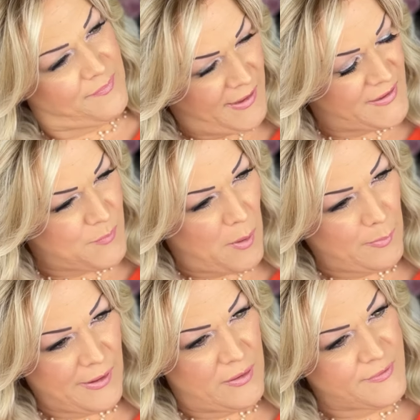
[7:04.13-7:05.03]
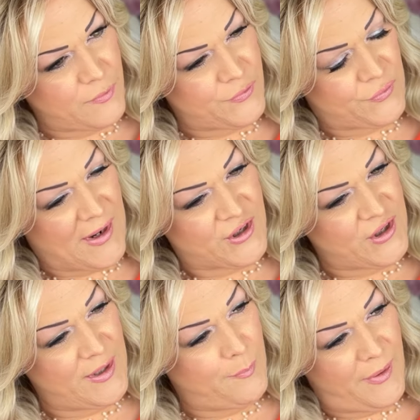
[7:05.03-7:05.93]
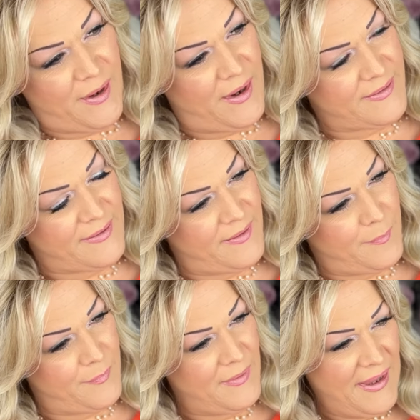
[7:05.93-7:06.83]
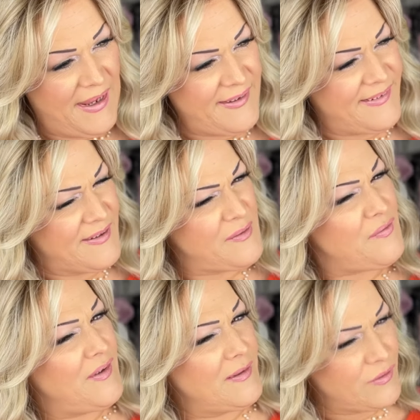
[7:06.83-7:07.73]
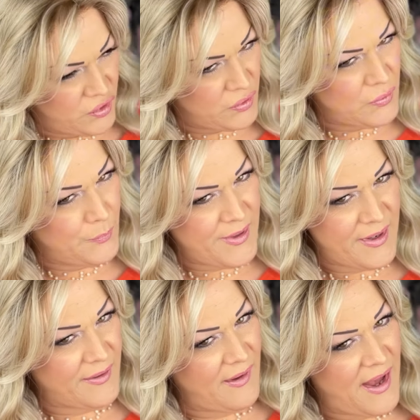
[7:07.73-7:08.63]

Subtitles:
it's probably also stretchy, but it doesn't feel too big.